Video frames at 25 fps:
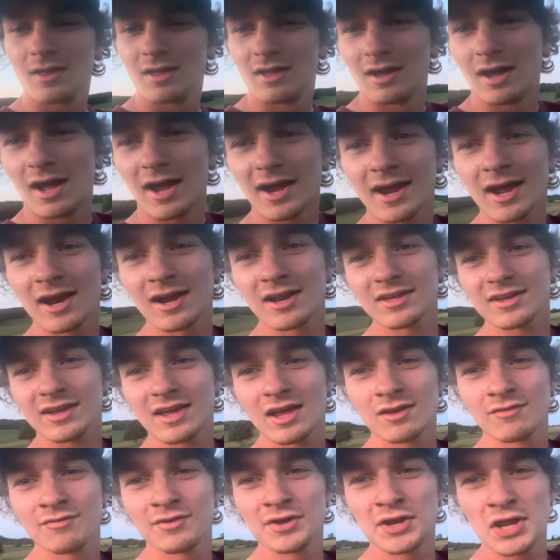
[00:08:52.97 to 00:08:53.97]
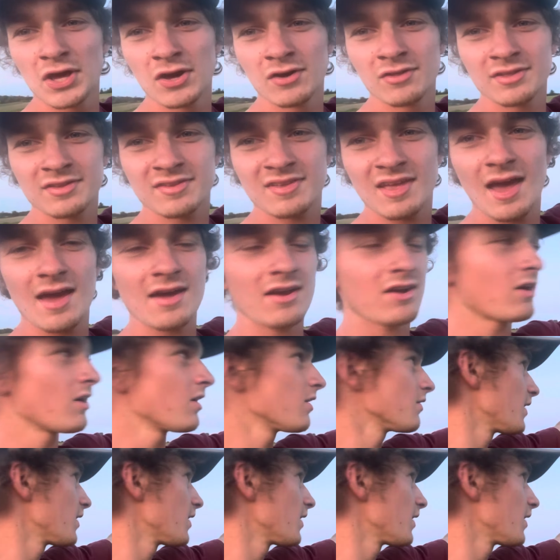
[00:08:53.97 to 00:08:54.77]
I gotta get a video of the tedder.